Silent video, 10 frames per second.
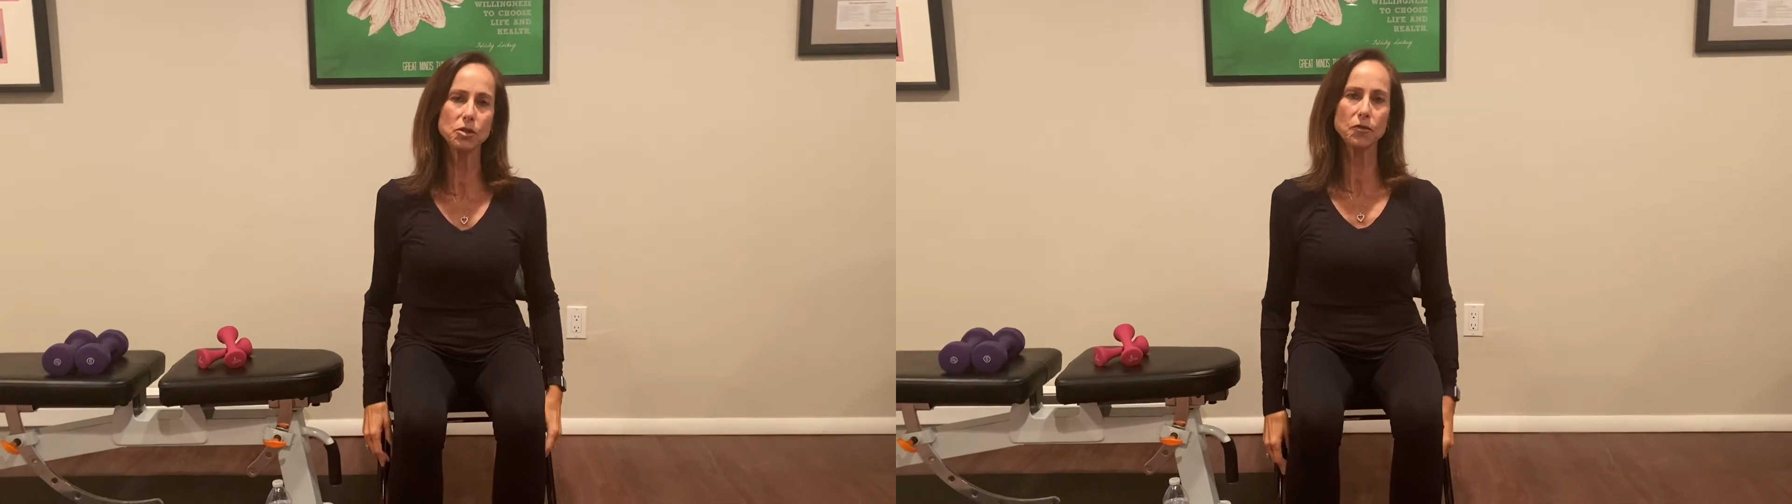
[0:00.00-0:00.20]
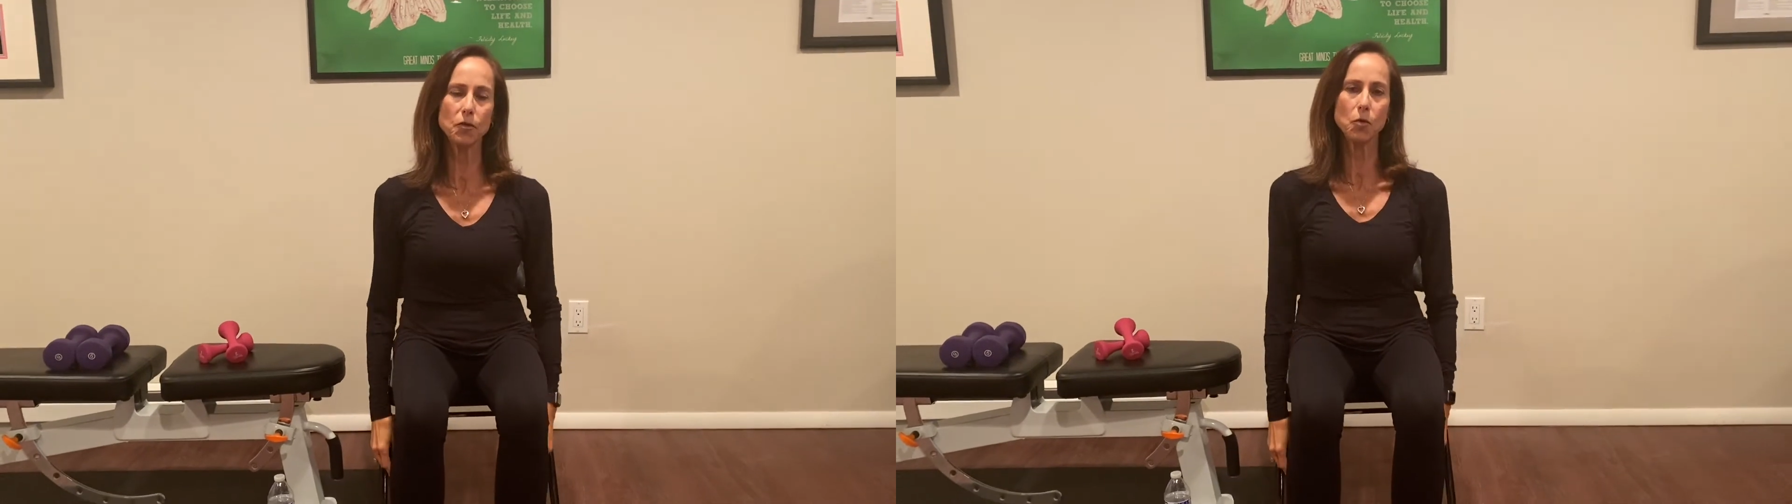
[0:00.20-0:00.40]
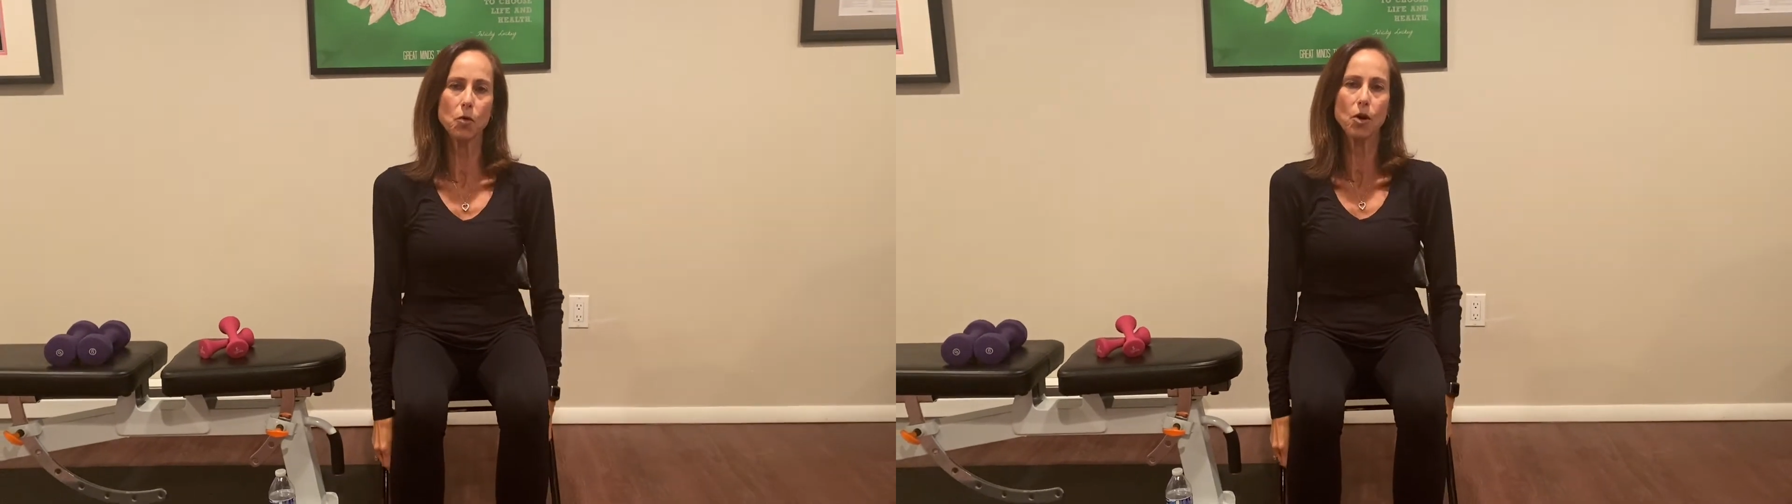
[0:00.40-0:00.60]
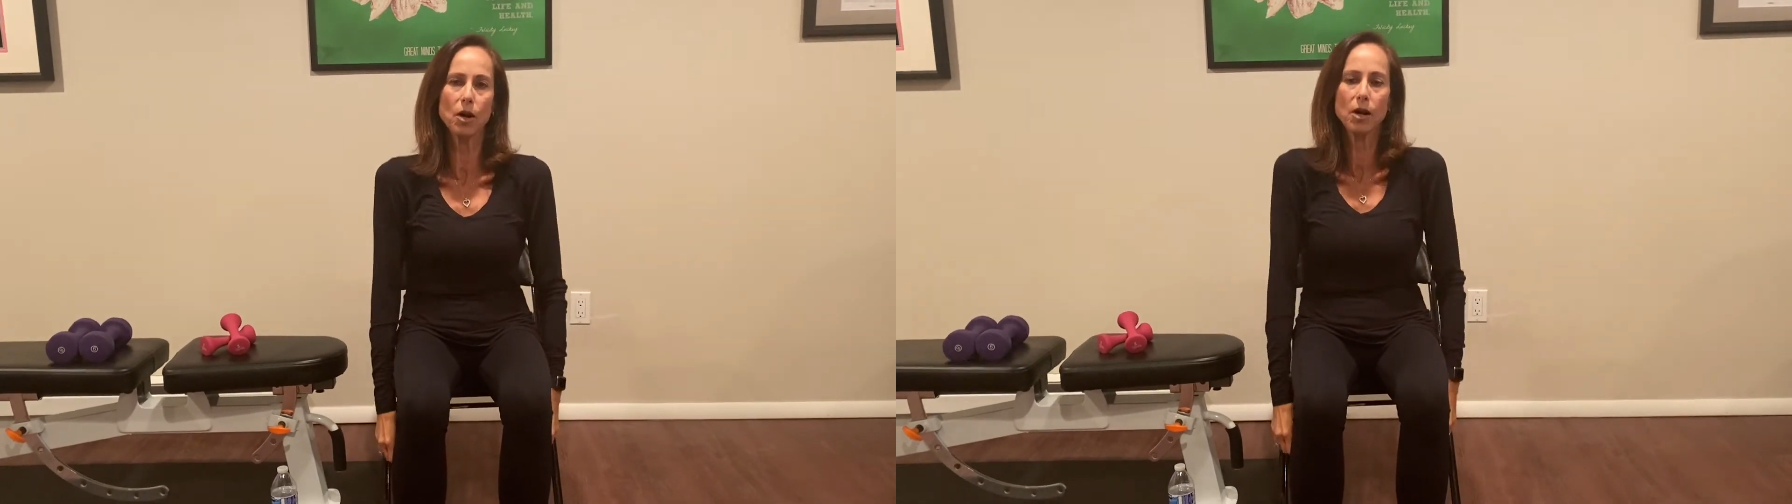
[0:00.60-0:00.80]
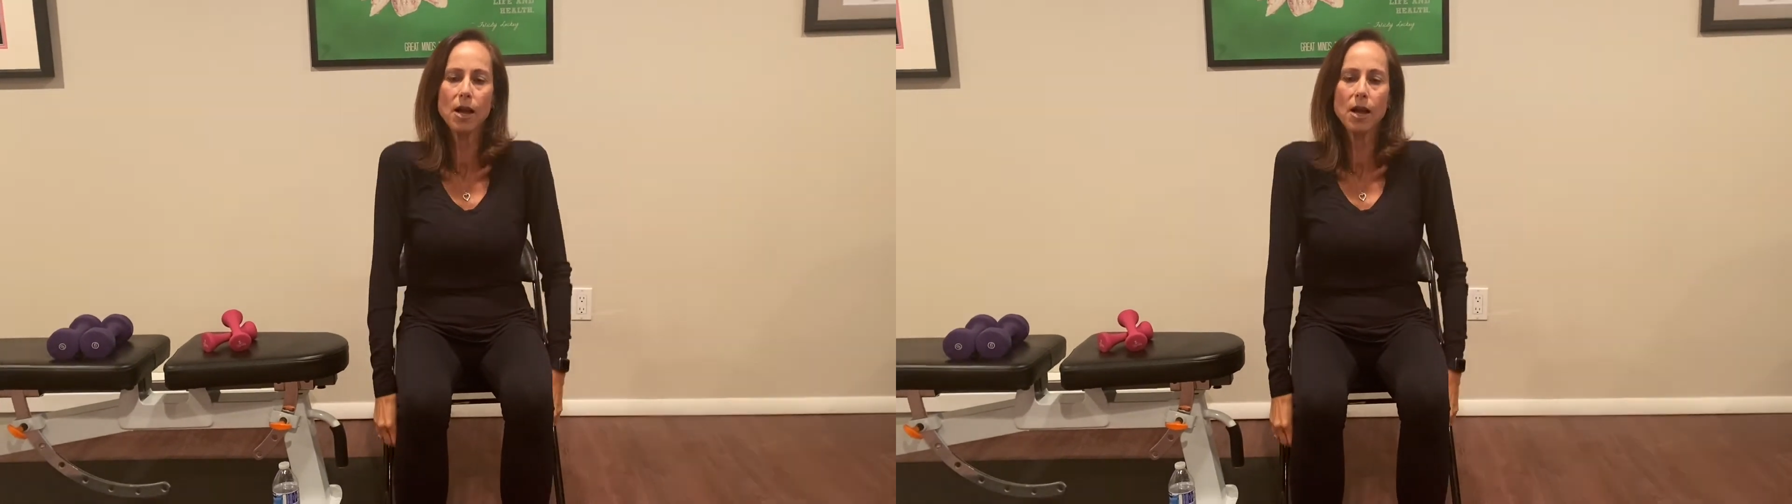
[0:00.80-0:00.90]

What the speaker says: 4,